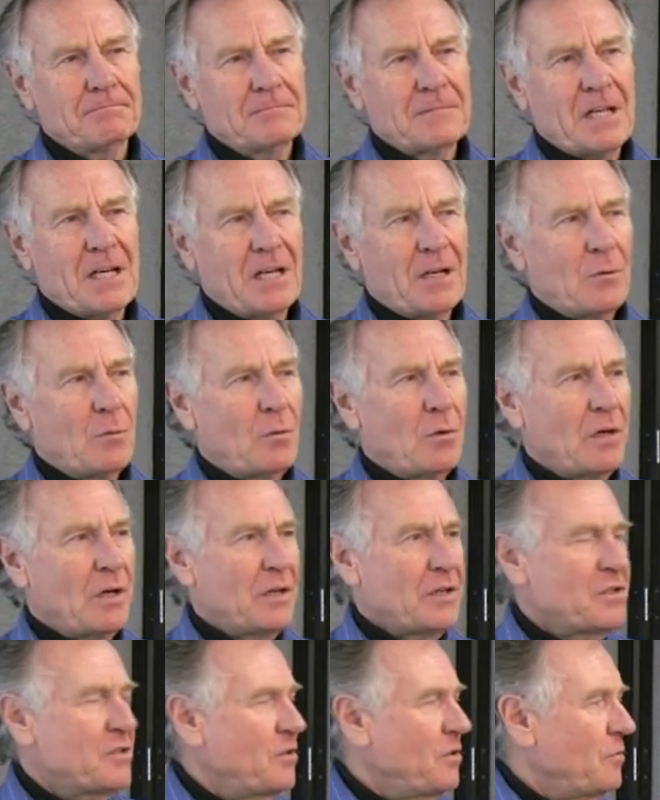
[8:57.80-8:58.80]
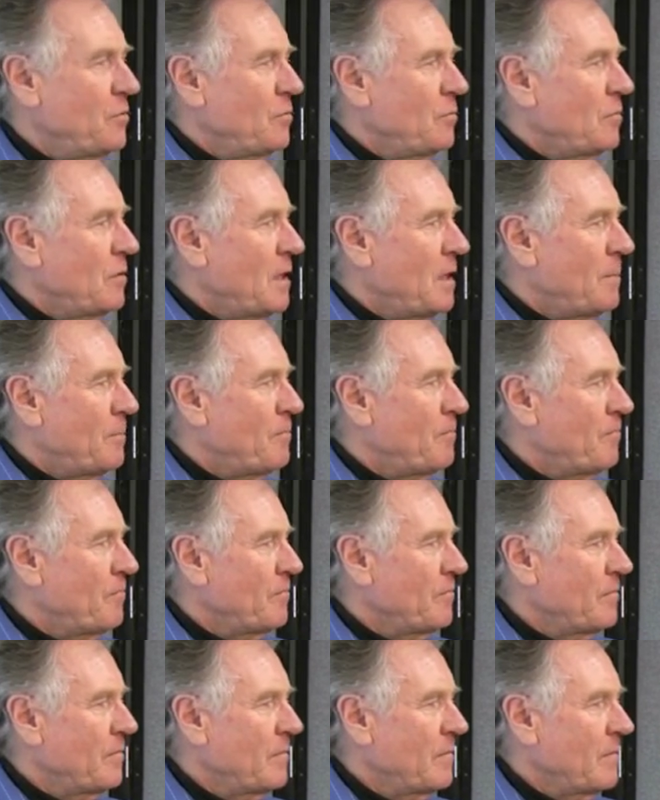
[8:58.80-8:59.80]
and I wanted to
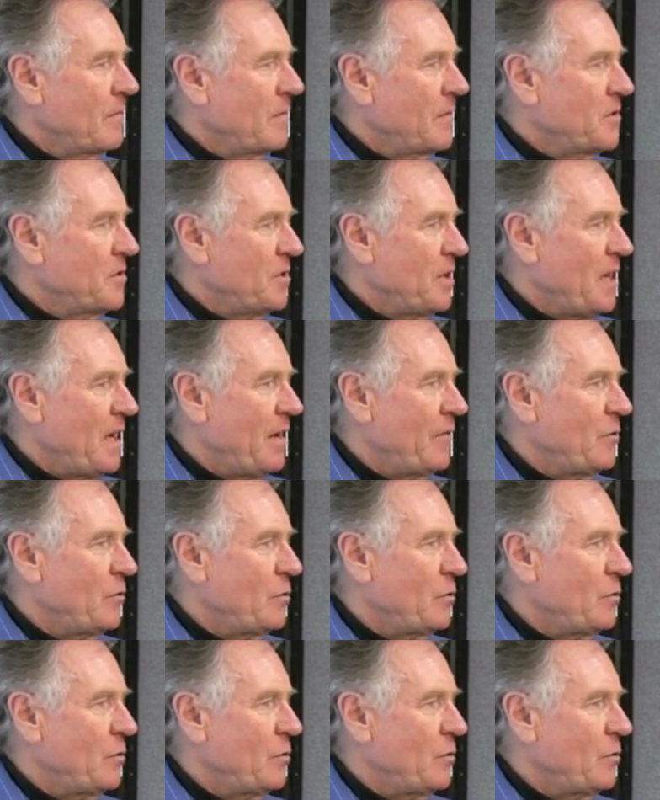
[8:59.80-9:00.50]
have